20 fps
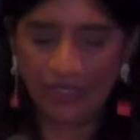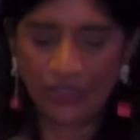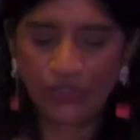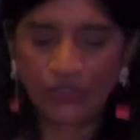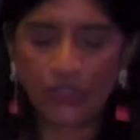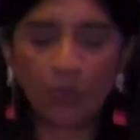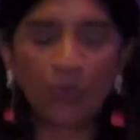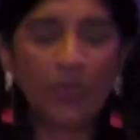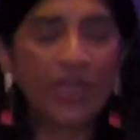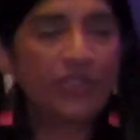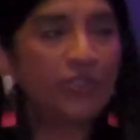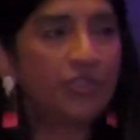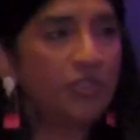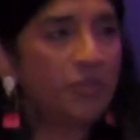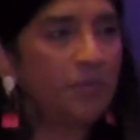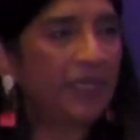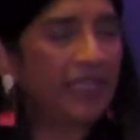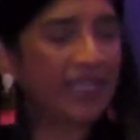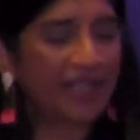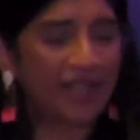So whether
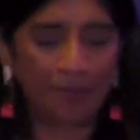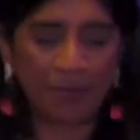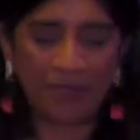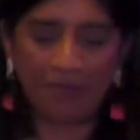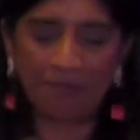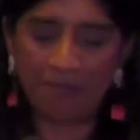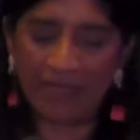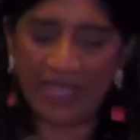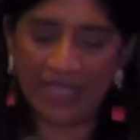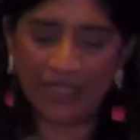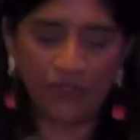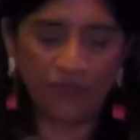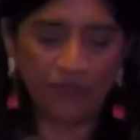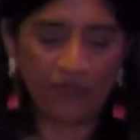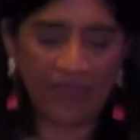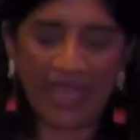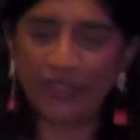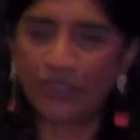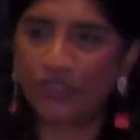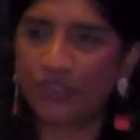you become a
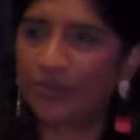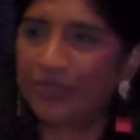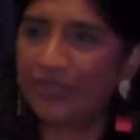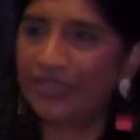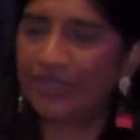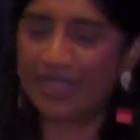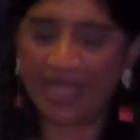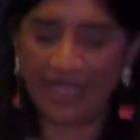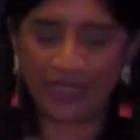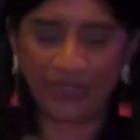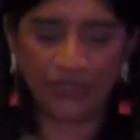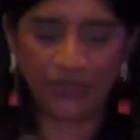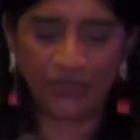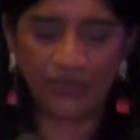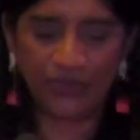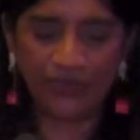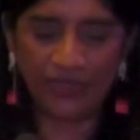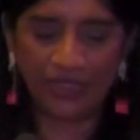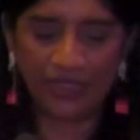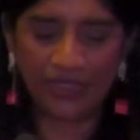manufacturing
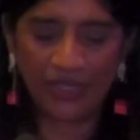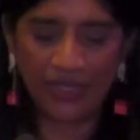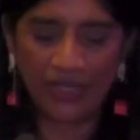tycoon